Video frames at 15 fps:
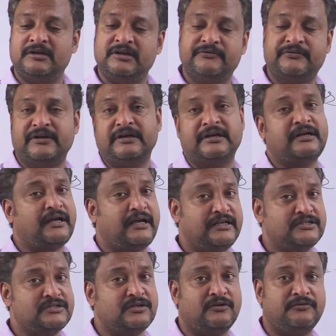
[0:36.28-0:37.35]
different
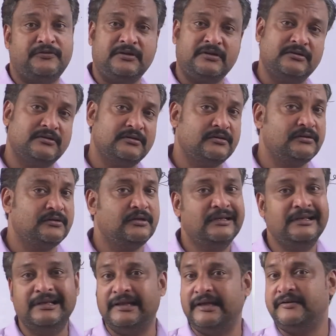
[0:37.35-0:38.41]
kinds of
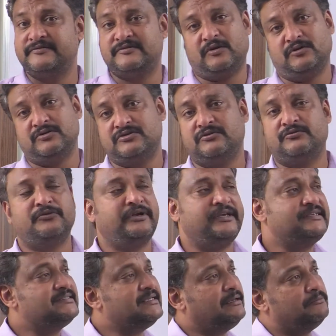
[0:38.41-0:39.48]
leaves also. For
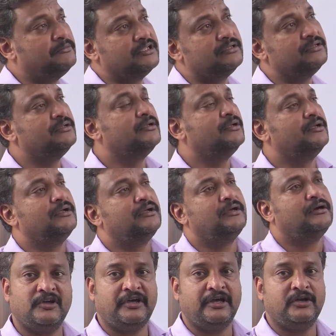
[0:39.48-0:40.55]
example,
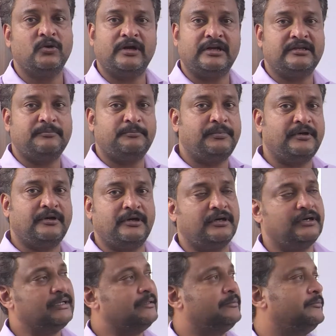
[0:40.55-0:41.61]
okay, look at
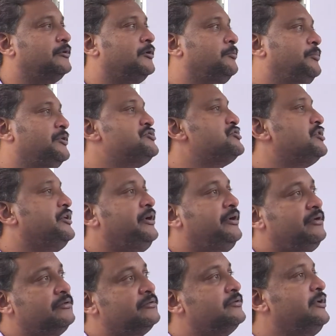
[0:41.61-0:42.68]
the picture
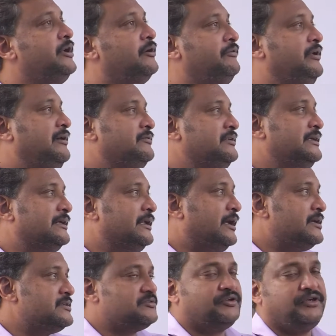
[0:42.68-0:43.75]
here. Yeah, we have a
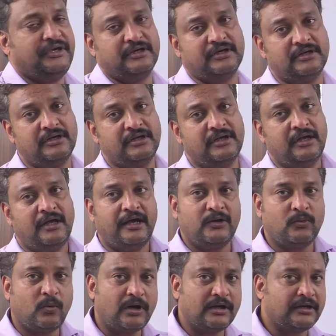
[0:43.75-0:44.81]
grass here.
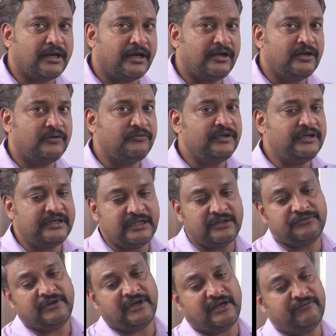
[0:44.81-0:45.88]
And what kind of a
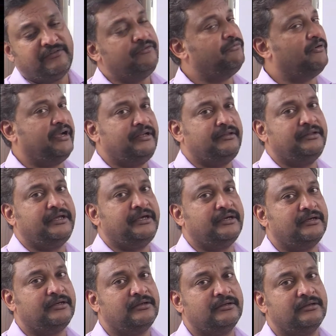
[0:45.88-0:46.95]
leaf can we find
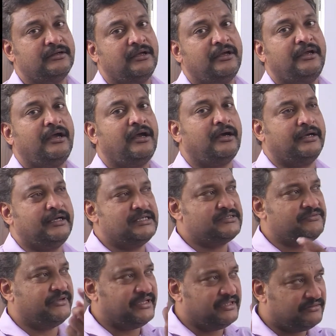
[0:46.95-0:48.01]
there? Yeah, it's
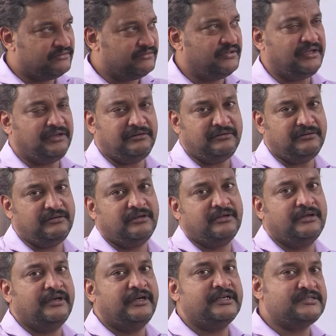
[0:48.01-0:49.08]
very thin,
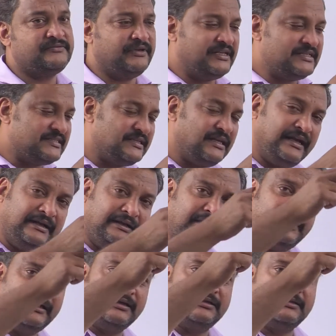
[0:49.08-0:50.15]
it's very
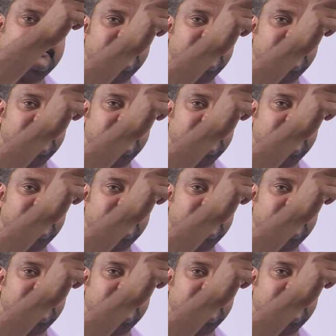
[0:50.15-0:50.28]
slender,